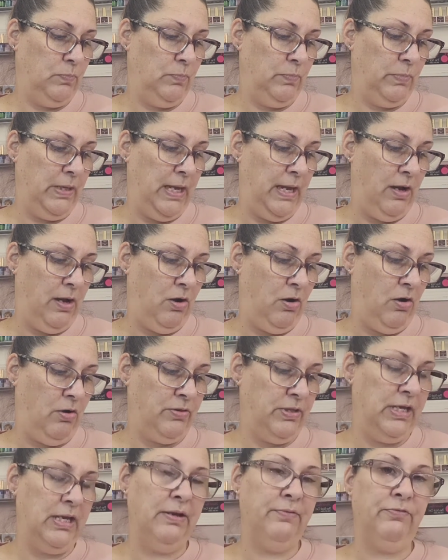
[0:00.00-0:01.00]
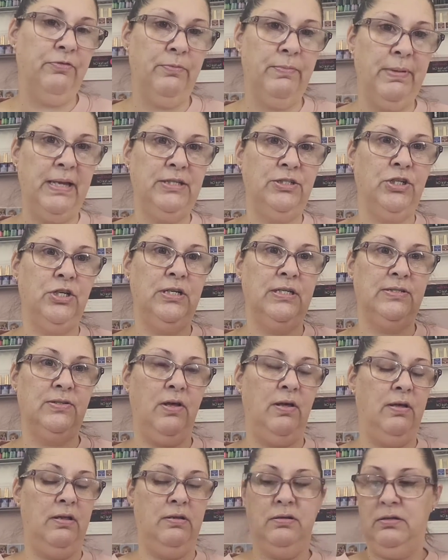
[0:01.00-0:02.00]
Yeah, all the information is
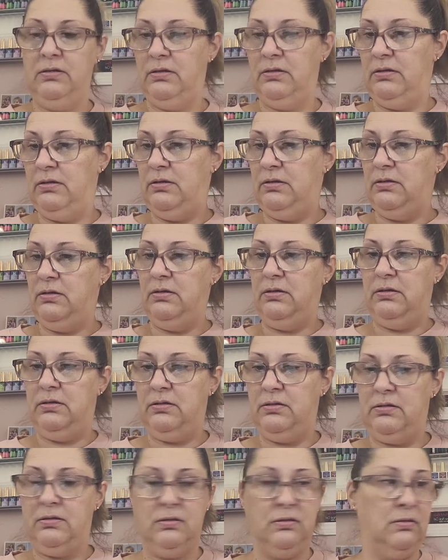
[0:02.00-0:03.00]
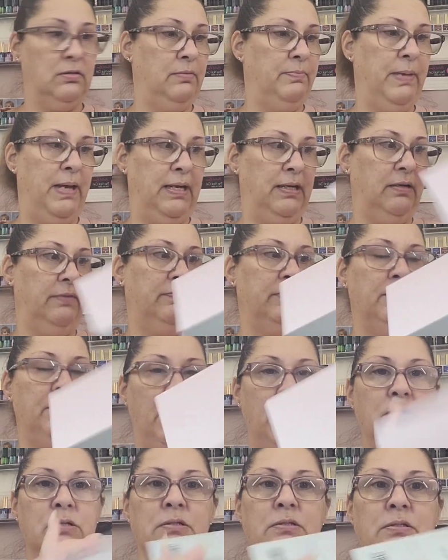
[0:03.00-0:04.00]
on the back of the
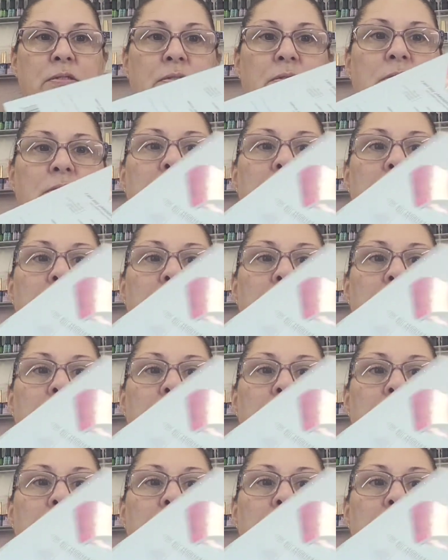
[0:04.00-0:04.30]
box.